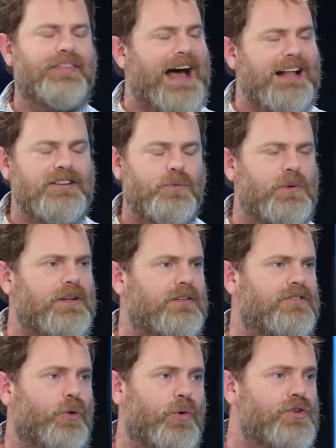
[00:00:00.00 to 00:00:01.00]
That's
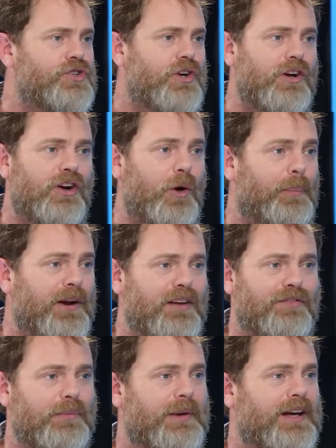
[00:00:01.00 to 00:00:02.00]
when doors started
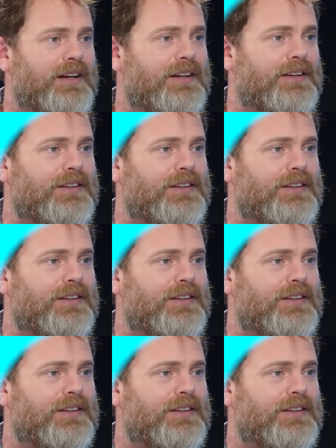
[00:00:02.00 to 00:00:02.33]
opening for me.